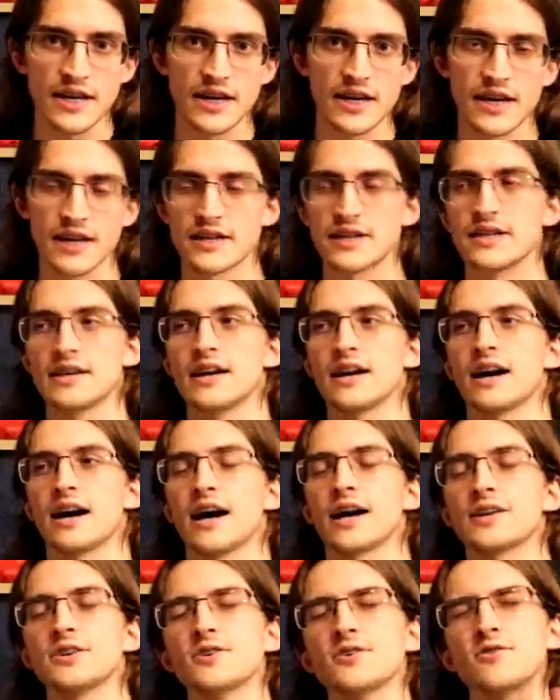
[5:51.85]
And
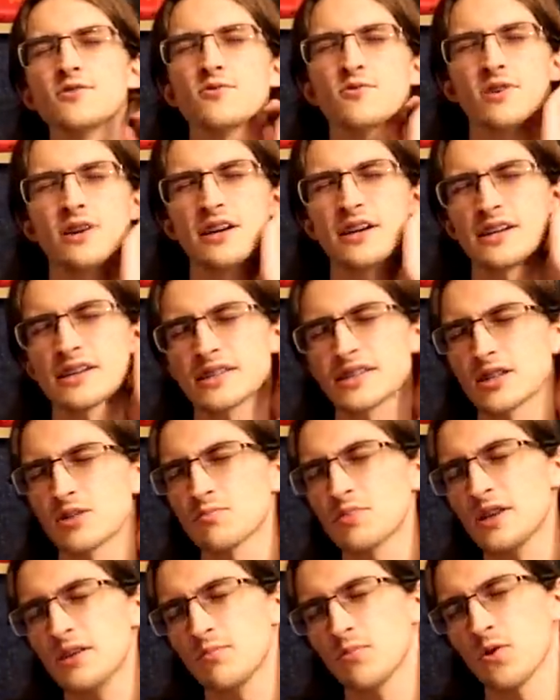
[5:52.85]
I know
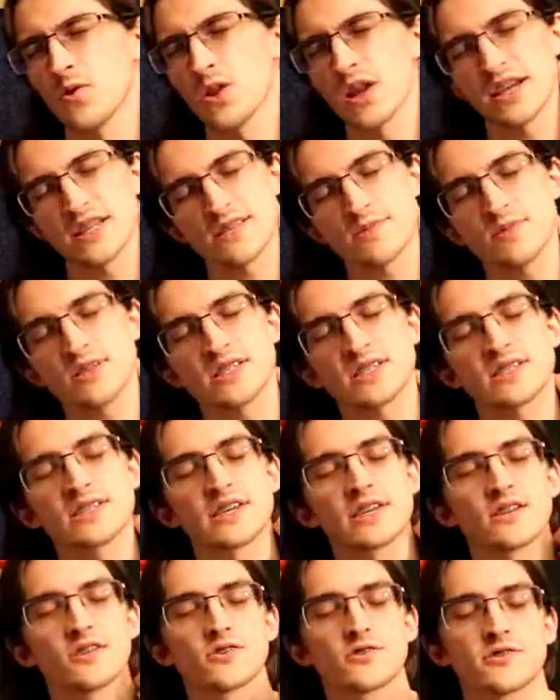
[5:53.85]
some people like to be
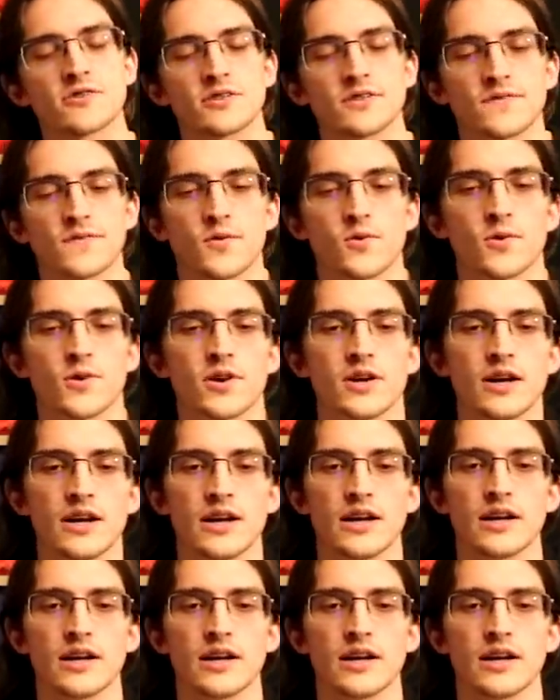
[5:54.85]
sticklers for